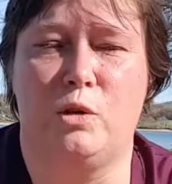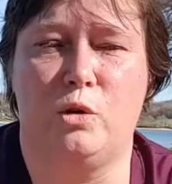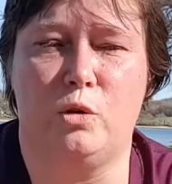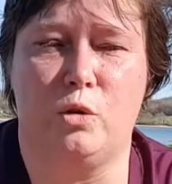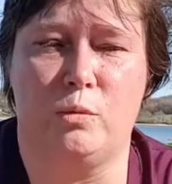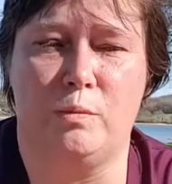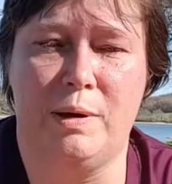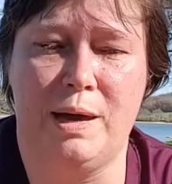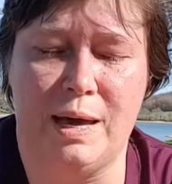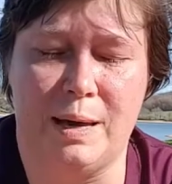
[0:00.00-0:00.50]

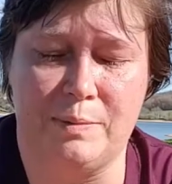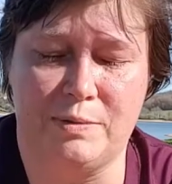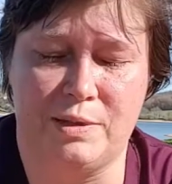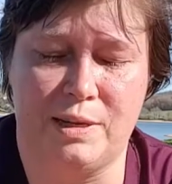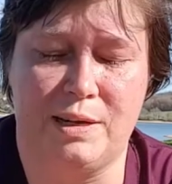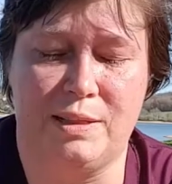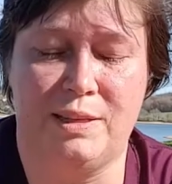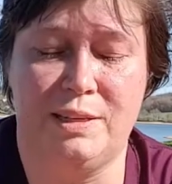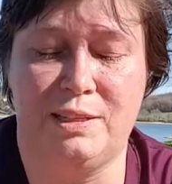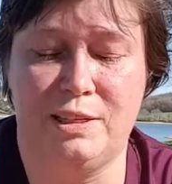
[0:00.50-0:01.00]
Google Maps,
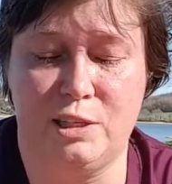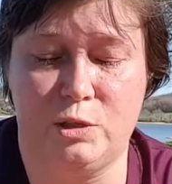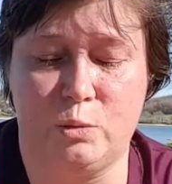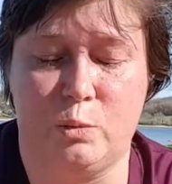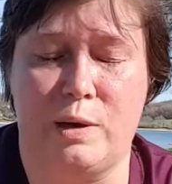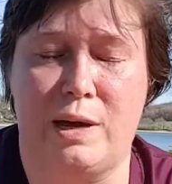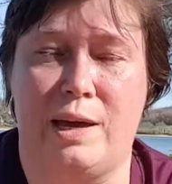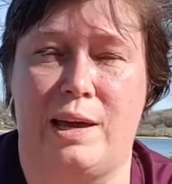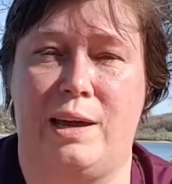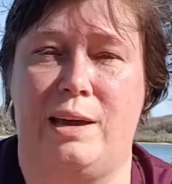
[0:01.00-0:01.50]
and this is
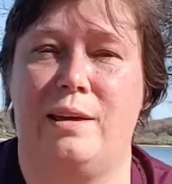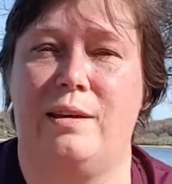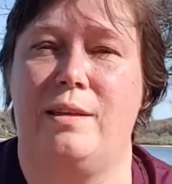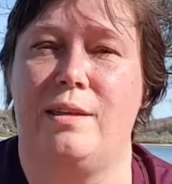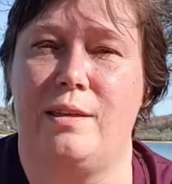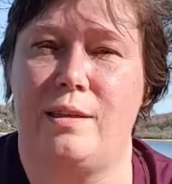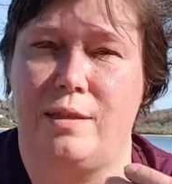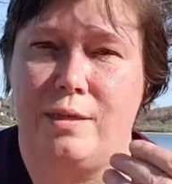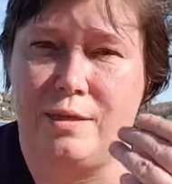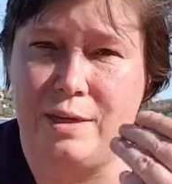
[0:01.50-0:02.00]
where
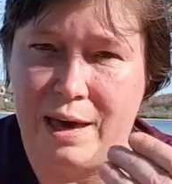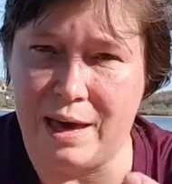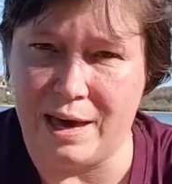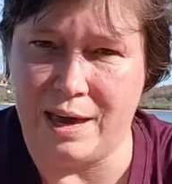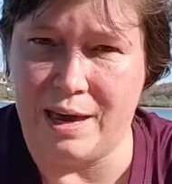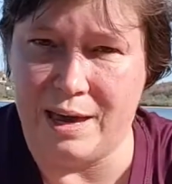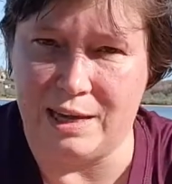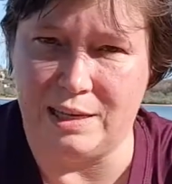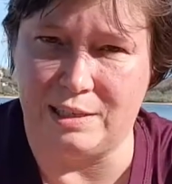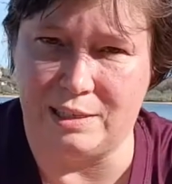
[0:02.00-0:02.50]

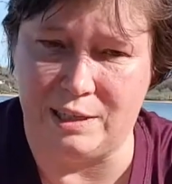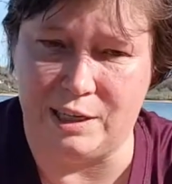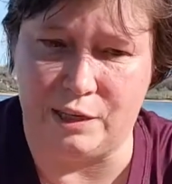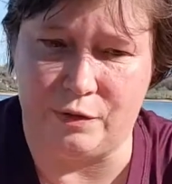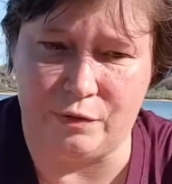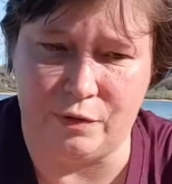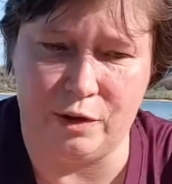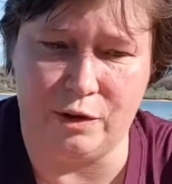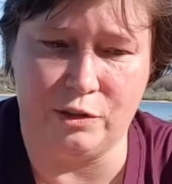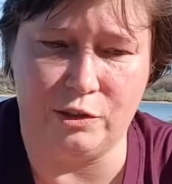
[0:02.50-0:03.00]
that has the
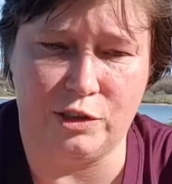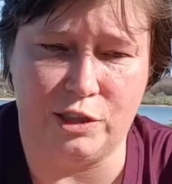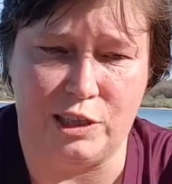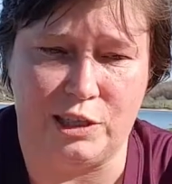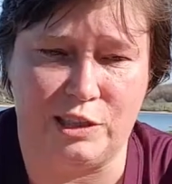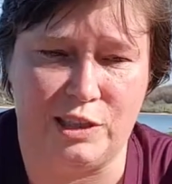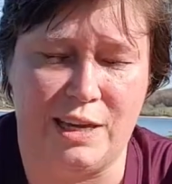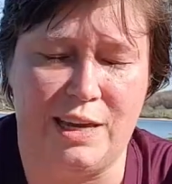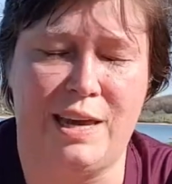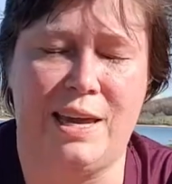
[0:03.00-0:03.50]

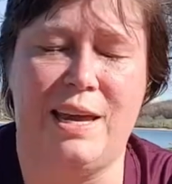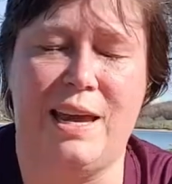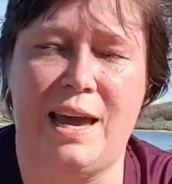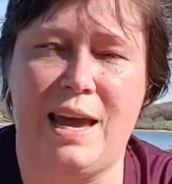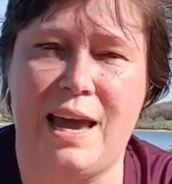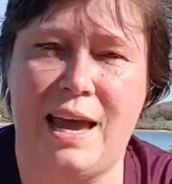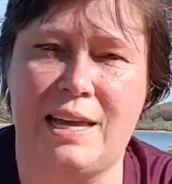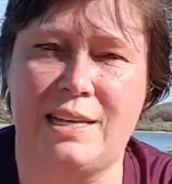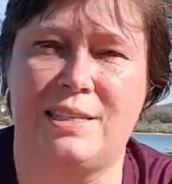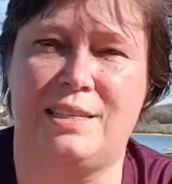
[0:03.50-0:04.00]
advantage. It
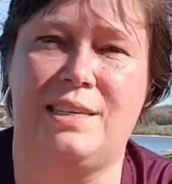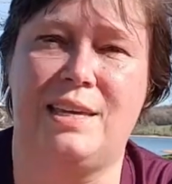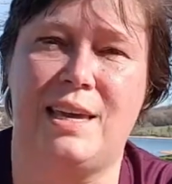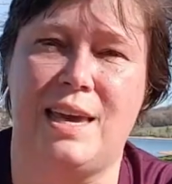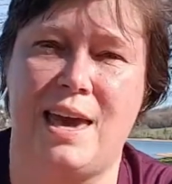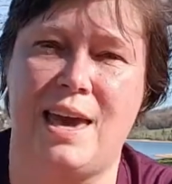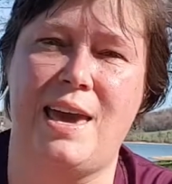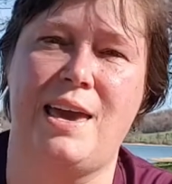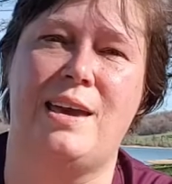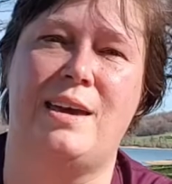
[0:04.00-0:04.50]
has the
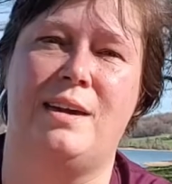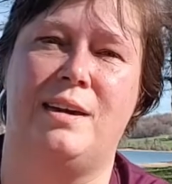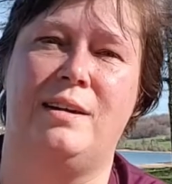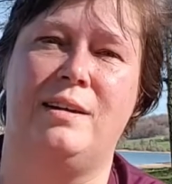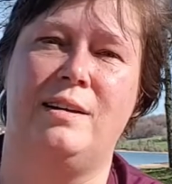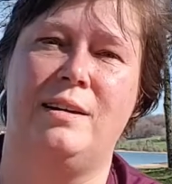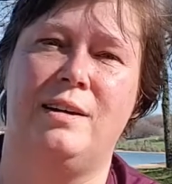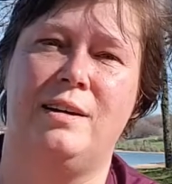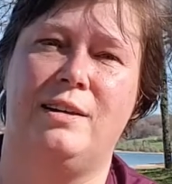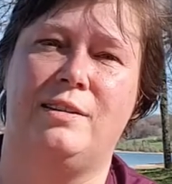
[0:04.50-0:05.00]

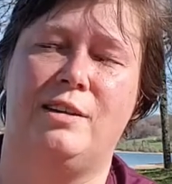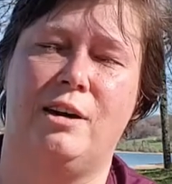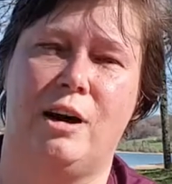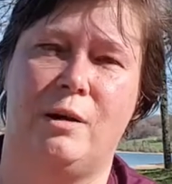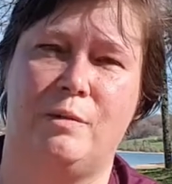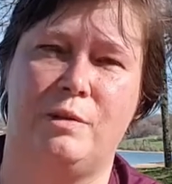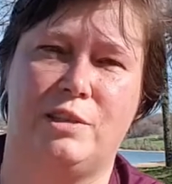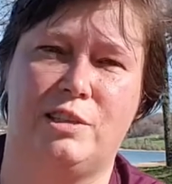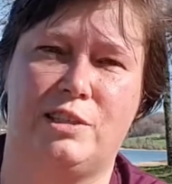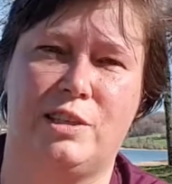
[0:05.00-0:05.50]
area that
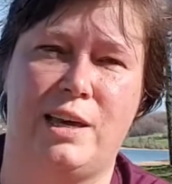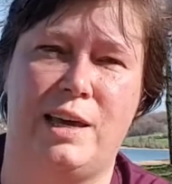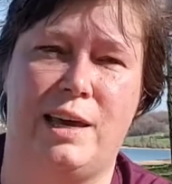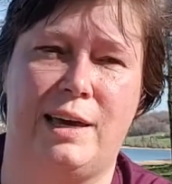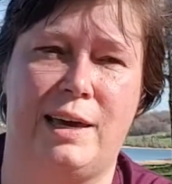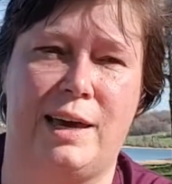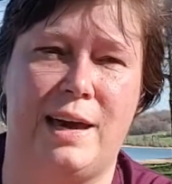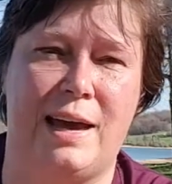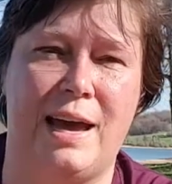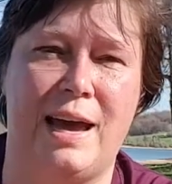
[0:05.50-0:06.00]
I was
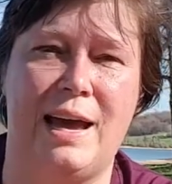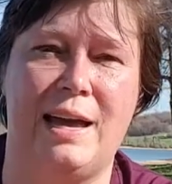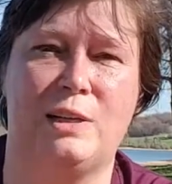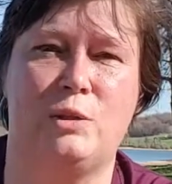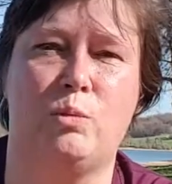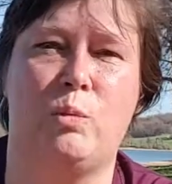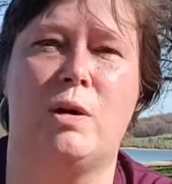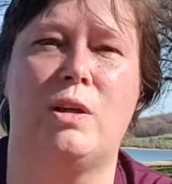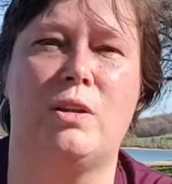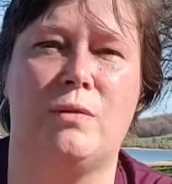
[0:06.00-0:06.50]
staying at
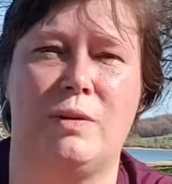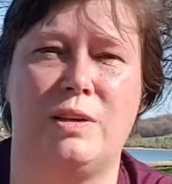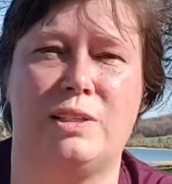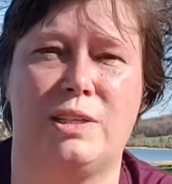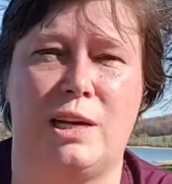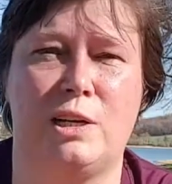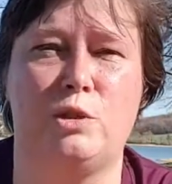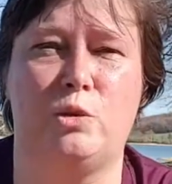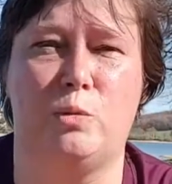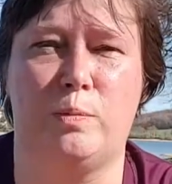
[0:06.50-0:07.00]
as one of its
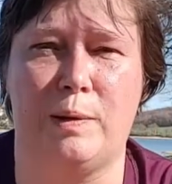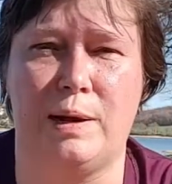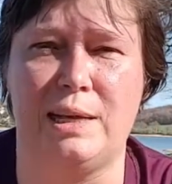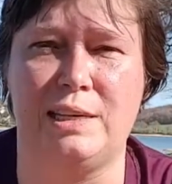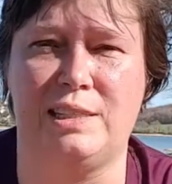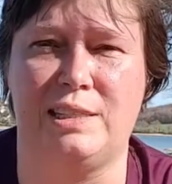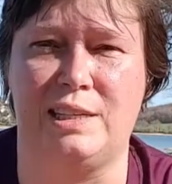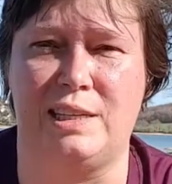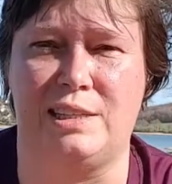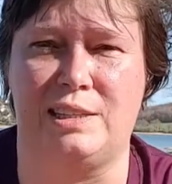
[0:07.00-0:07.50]
actual
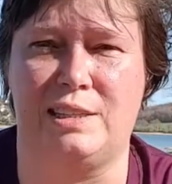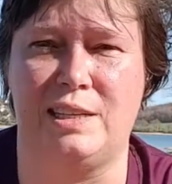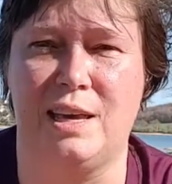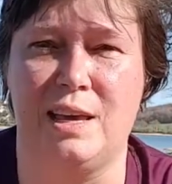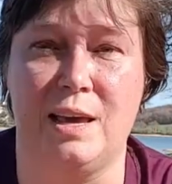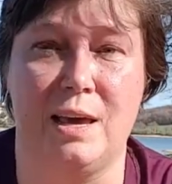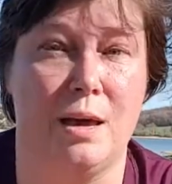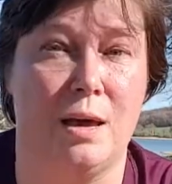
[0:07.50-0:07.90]
places.